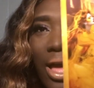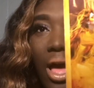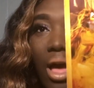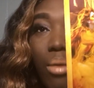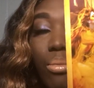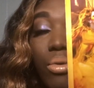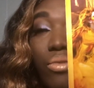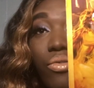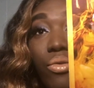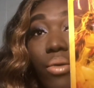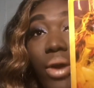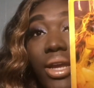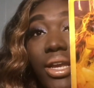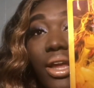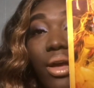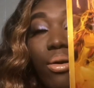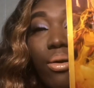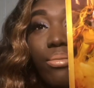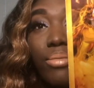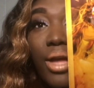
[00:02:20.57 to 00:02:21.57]
But for right now,
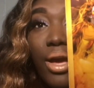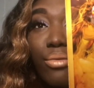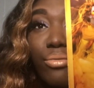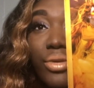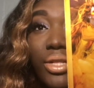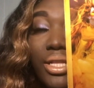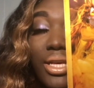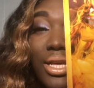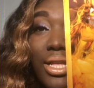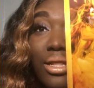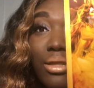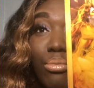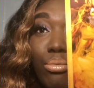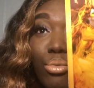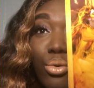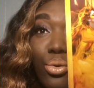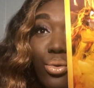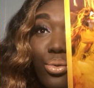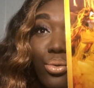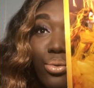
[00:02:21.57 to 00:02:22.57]
I'm not really in the
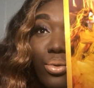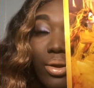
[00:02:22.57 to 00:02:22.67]
mood.